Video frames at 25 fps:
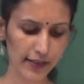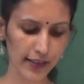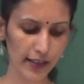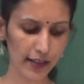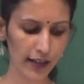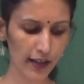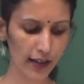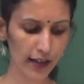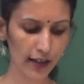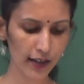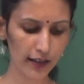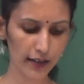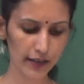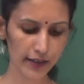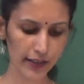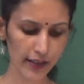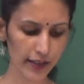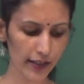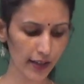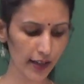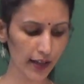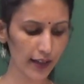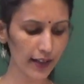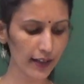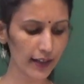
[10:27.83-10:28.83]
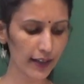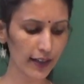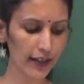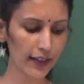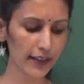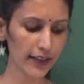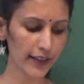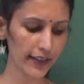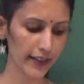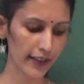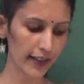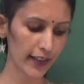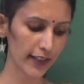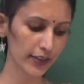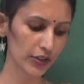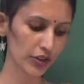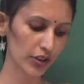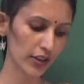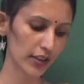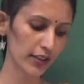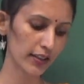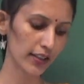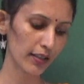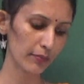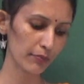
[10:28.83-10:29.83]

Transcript: Dheeralal Hirachand